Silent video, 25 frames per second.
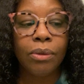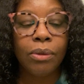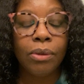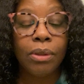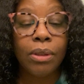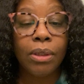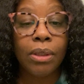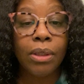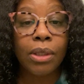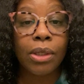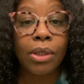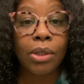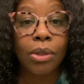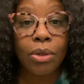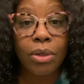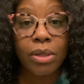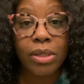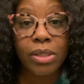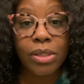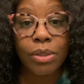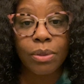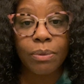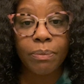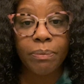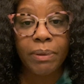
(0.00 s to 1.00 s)
it could
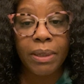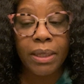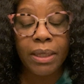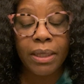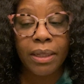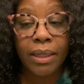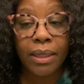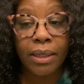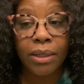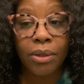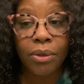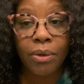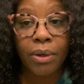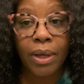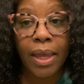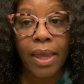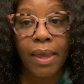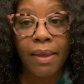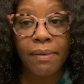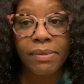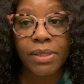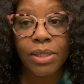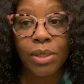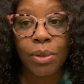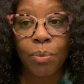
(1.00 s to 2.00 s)
also be that you'll
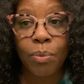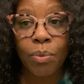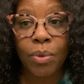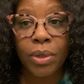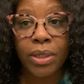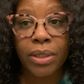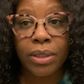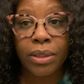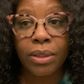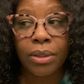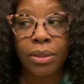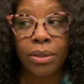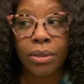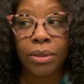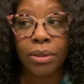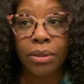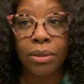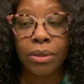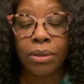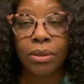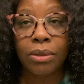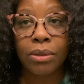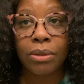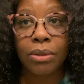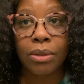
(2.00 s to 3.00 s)
have someone
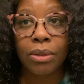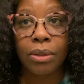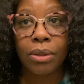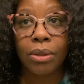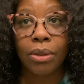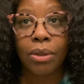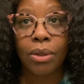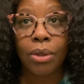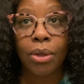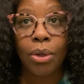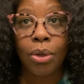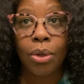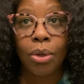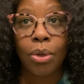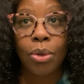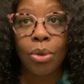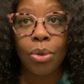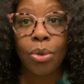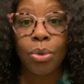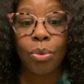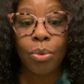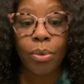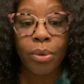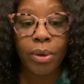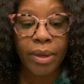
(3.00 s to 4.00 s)

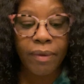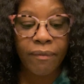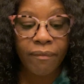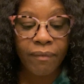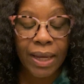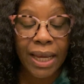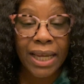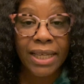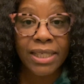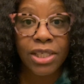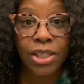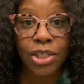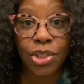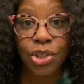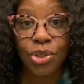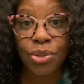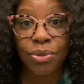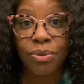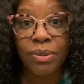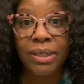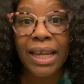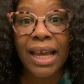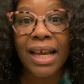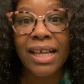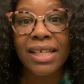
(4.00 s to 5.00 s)
who advises you
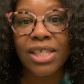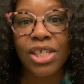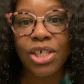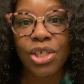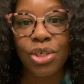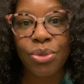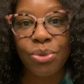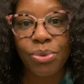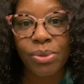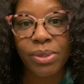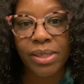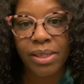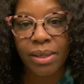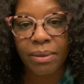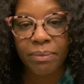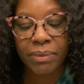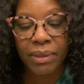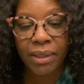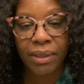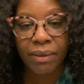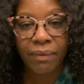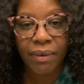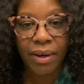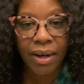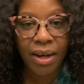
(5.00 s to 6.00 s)
not to do
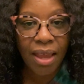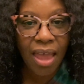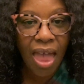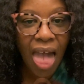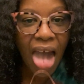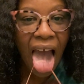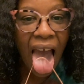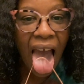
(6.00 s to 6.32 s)
something, right?